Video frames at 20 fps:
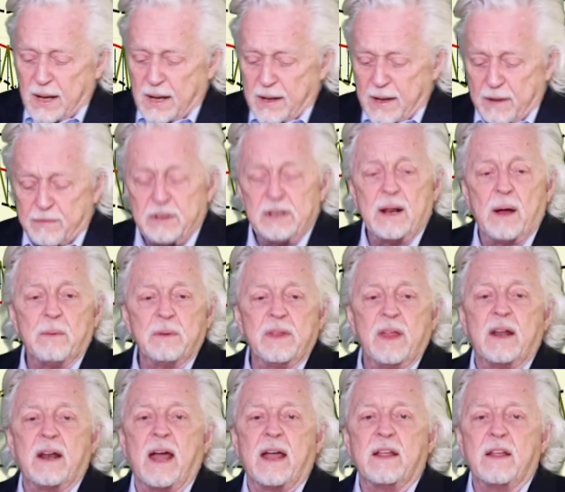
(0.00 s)
every now and
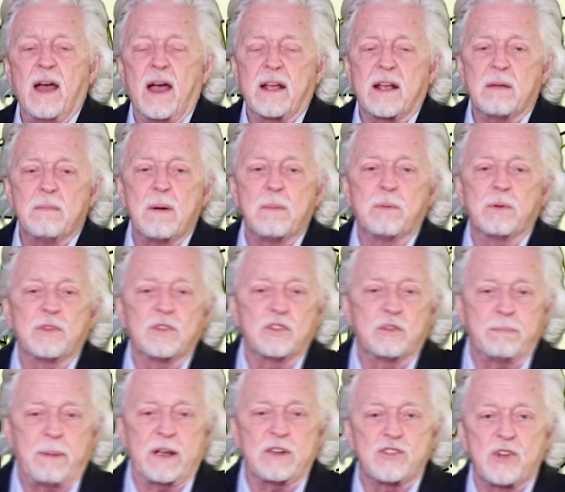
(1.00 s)
then I come up with a
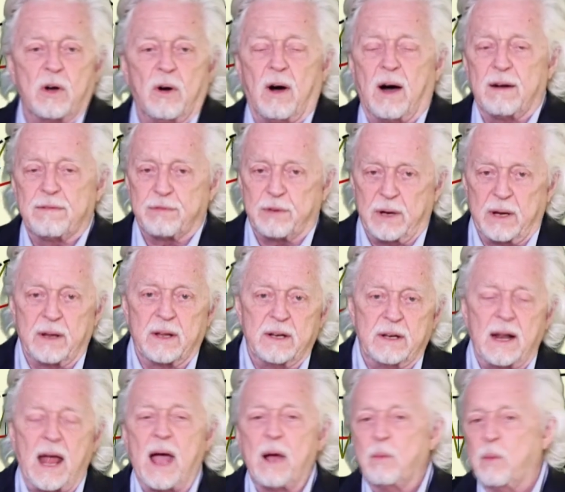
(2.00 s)
special offering,
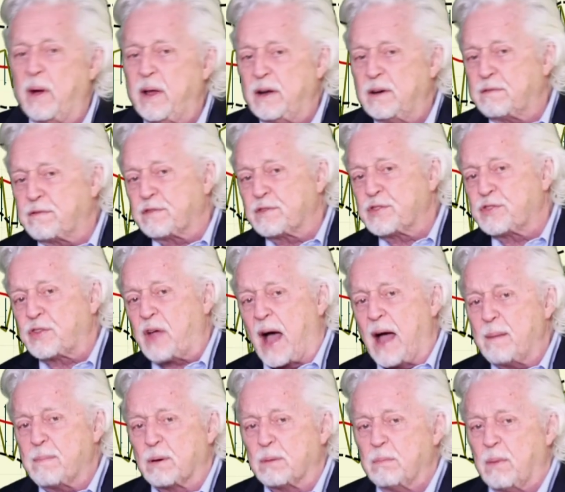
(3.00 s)
and I waited for
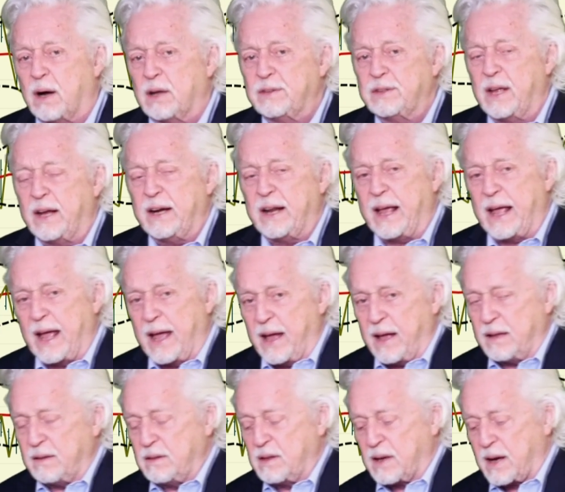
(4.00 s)
Cyber Monday to
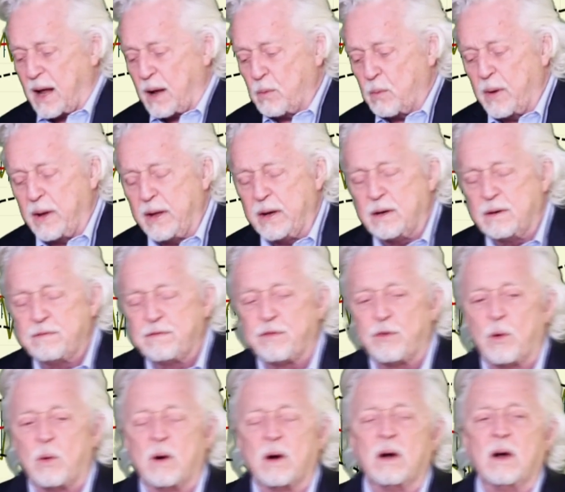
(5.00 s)
end, and I waited
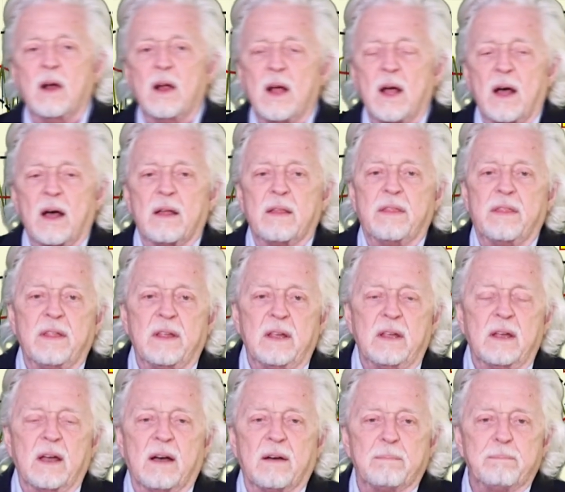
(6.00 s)
for
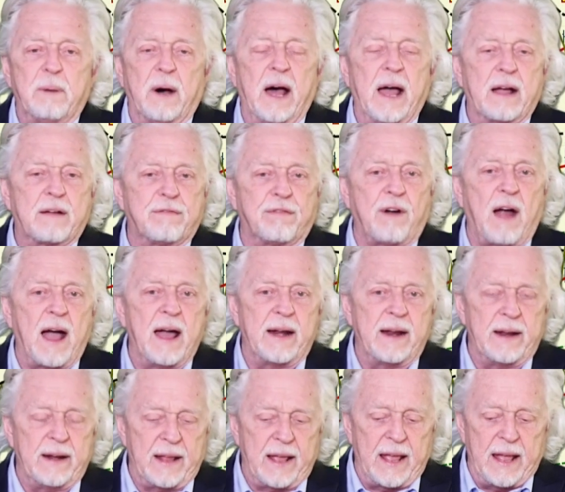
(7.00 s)
the Black
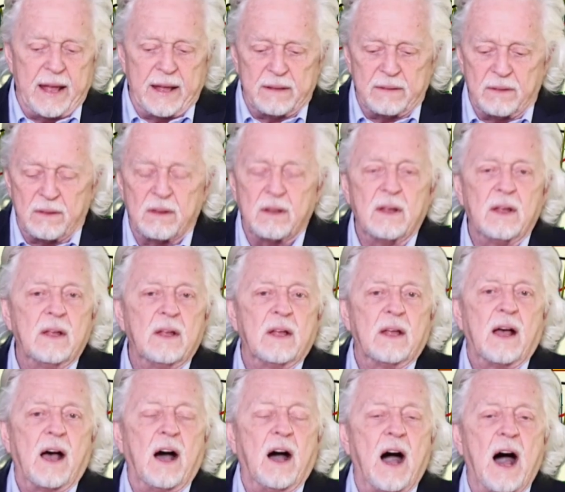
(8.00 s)
Friday to end.
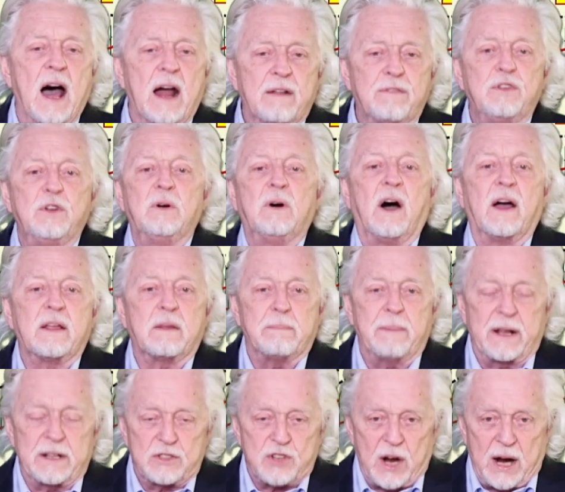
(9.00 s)
A lot of you like
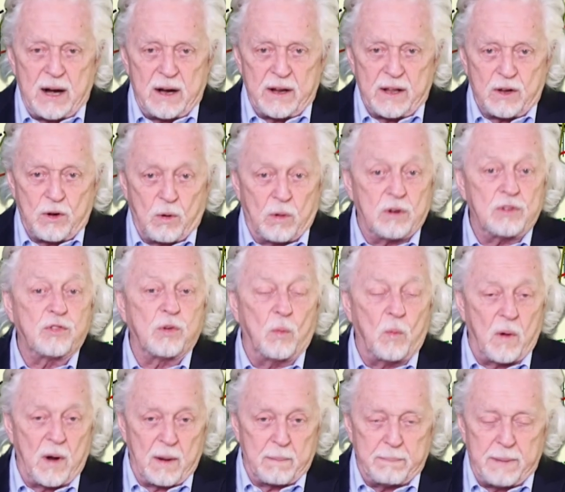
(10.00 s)
my charting course or
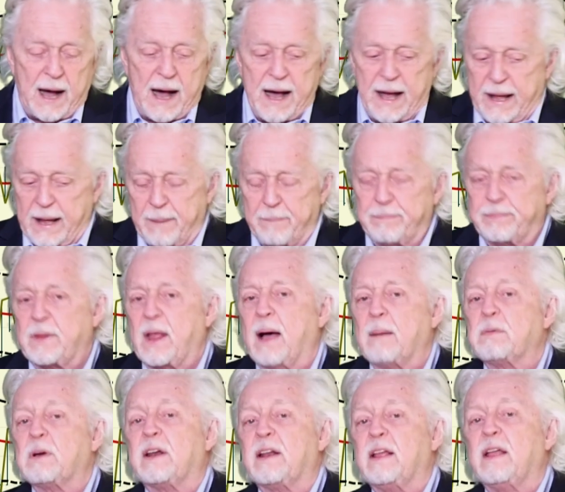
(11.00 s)
want to buy it.
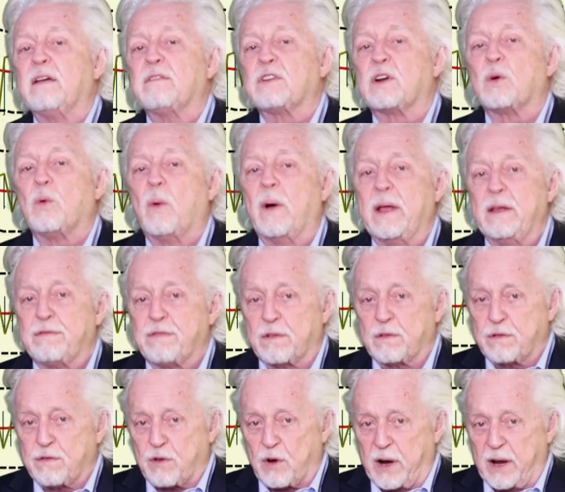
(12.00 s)
I'm going to give it away for
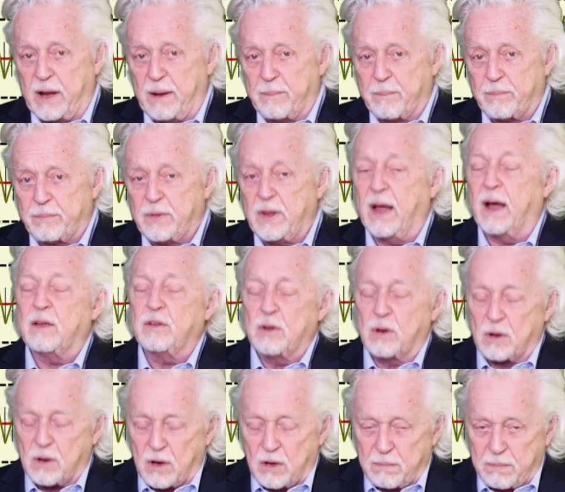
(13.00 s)
free. Yeah,
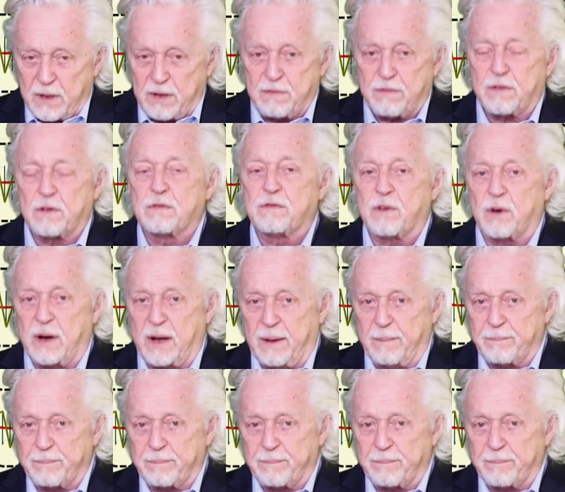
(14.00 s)
you heard me, for free.